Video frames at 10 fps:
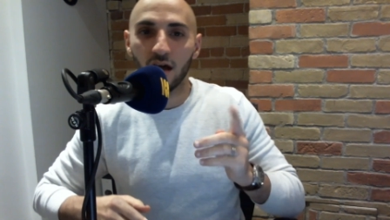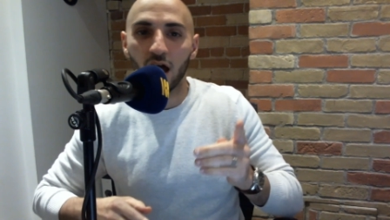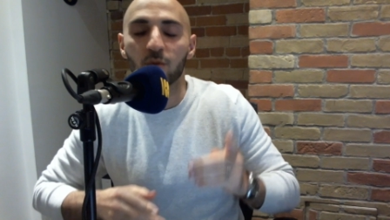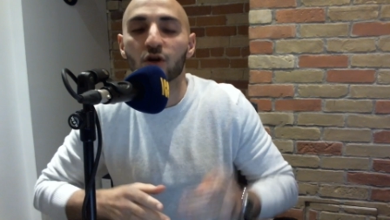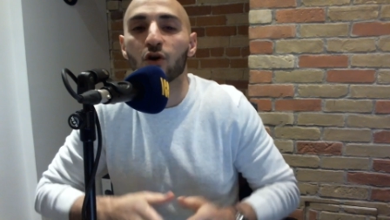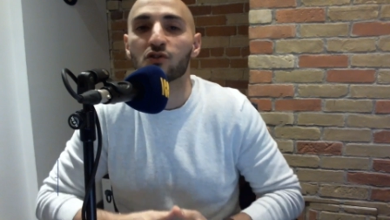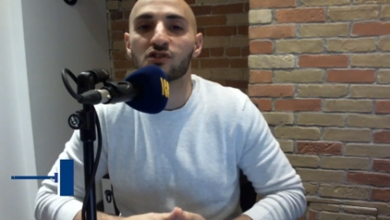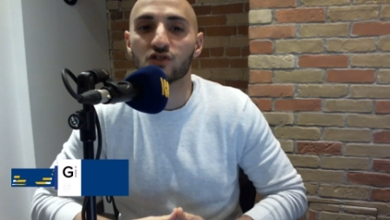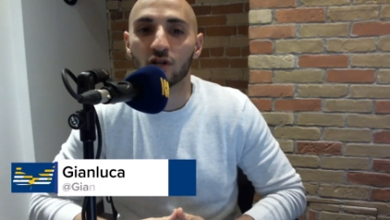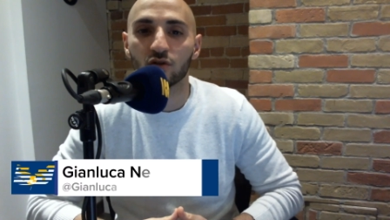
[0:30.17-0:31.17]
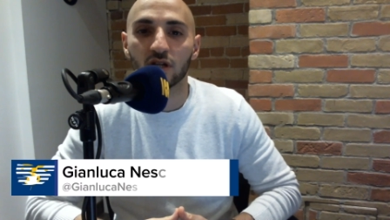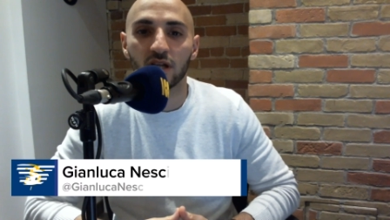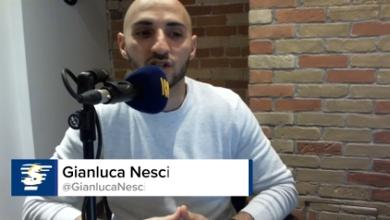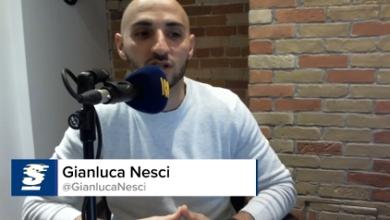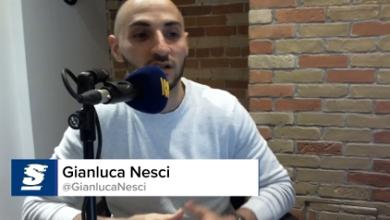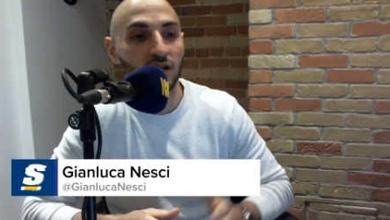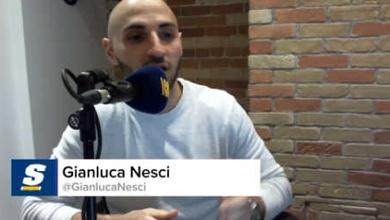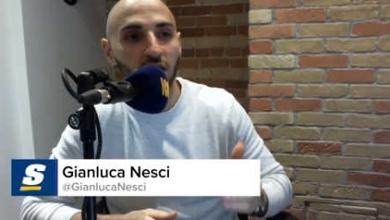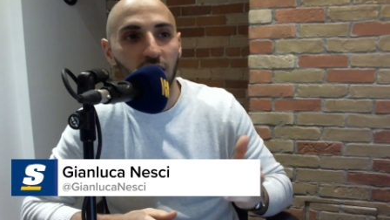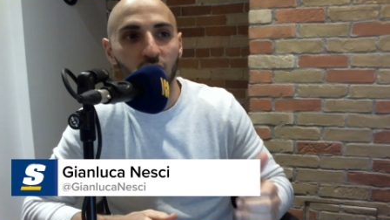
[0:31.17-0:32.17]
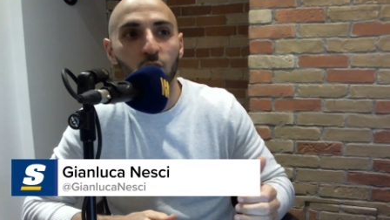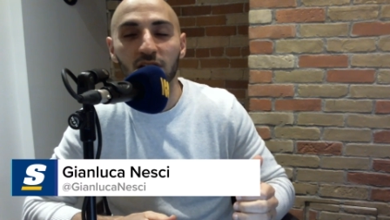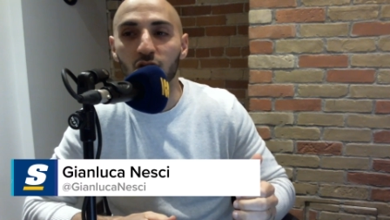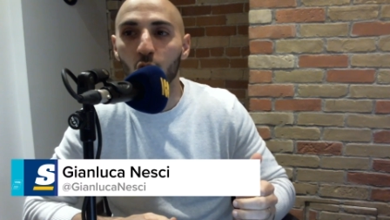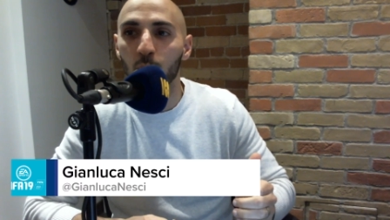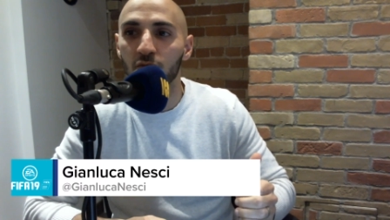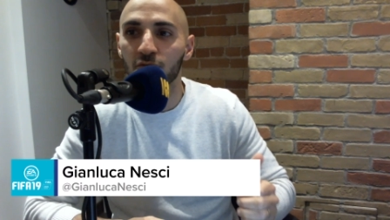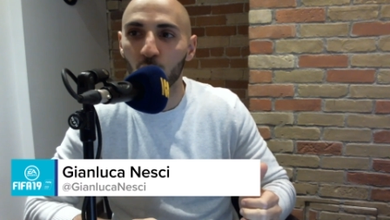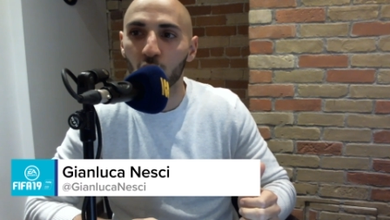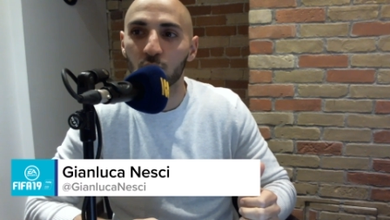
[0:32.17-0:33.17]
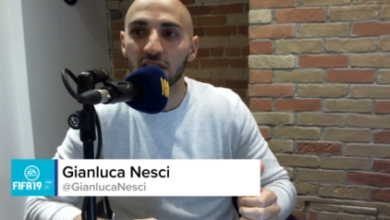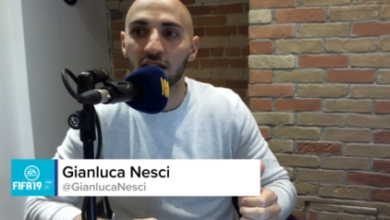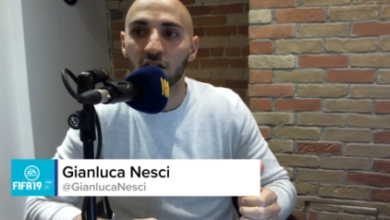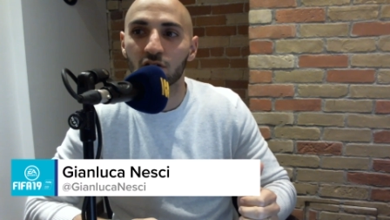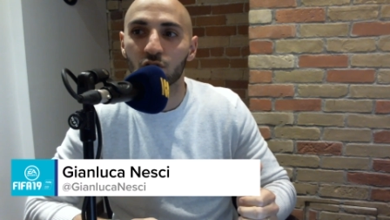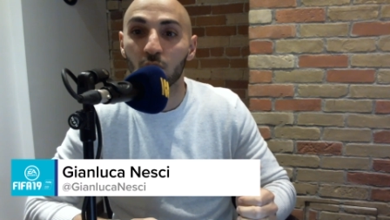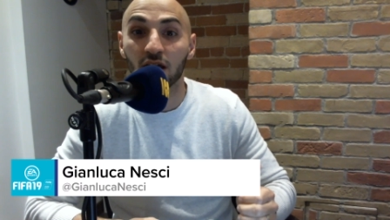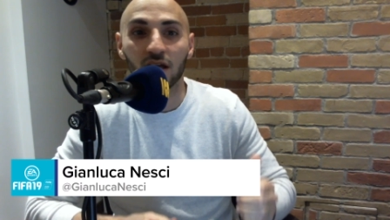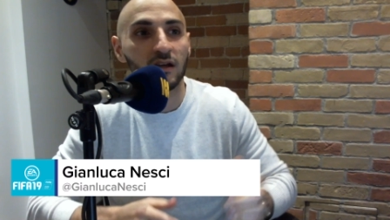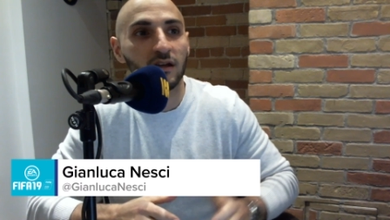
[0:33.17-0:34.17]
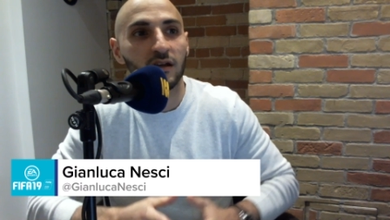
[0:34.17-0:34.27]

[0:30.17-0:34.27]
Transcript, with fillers: I'm your host, Gianluca Nesci, and a quick note before we get underway